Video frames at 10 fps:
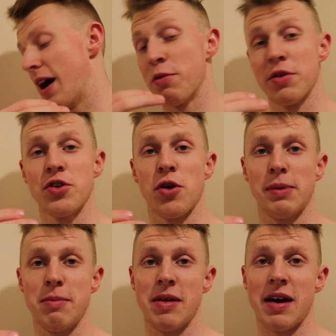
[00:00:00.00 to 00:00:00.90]
I wouldn't
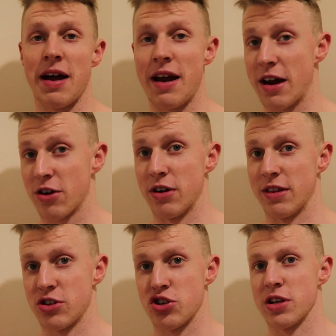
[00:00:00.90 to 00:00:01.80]
normally be that
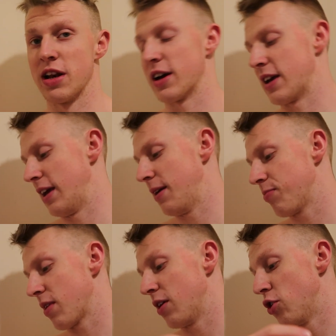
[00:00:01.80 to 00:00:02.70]
accurate, that's just
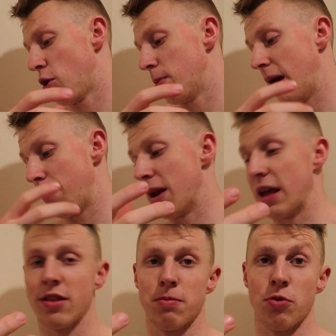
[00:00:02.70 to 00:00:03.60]
lucky. Normally I'm
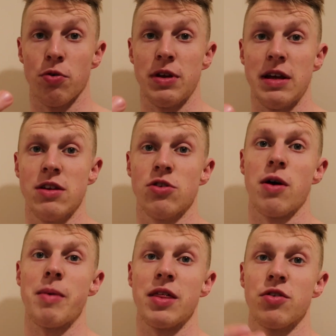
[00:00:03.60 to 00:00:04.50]
like the protein, you
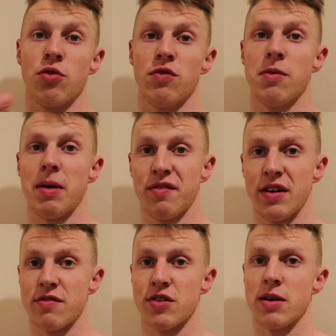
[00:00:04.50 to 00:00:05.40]
know, I'm either over by
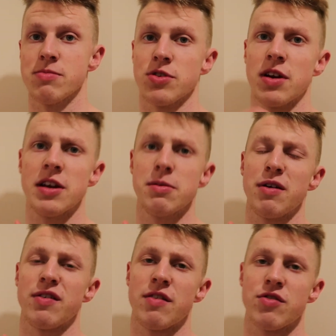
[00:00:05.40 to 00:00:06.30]
5 grams or under
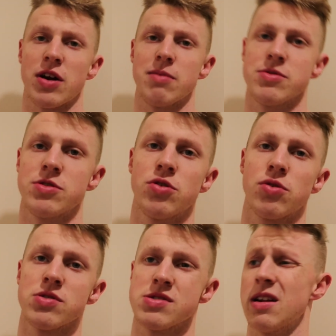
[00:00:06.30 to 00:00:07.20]
by 5 grams, you
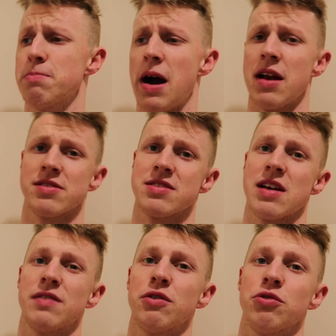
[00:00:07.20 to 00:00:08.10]
know, because it'll balance
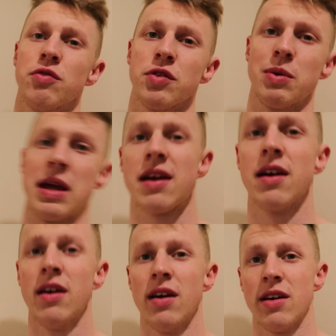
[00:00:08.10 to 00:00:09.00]
itself out over the
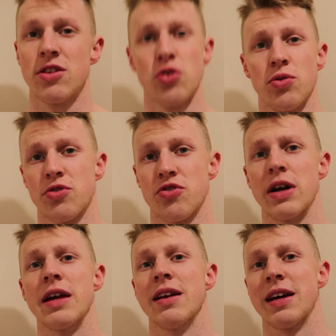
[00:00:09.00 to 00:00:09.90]
week. Don't
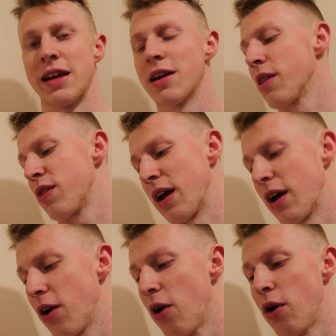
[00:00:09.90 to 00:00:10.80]
try and like
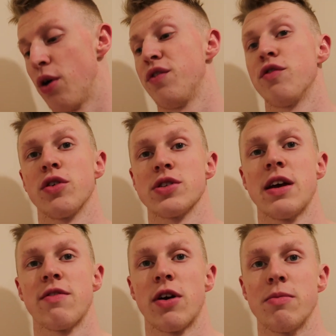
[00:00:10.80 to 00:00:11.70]
think, oh, if you've got
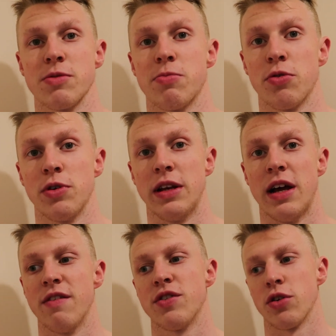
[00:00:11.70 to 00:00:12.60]
7 grams of protein
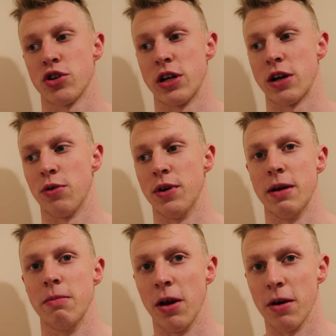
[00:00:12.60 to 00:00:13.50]
left, or should I go
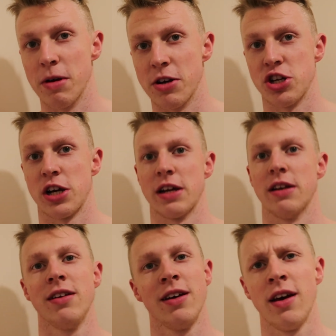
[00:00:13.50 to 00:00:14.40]
and nibble on a bit of
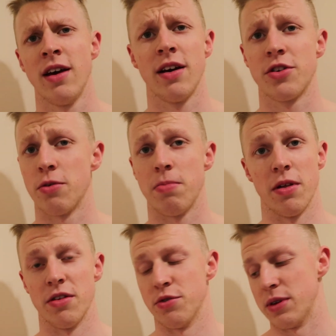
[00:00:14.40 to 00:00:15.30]
chicken? Don't
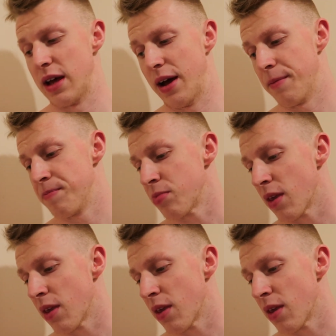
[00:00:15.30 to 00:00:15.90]
bother doing that.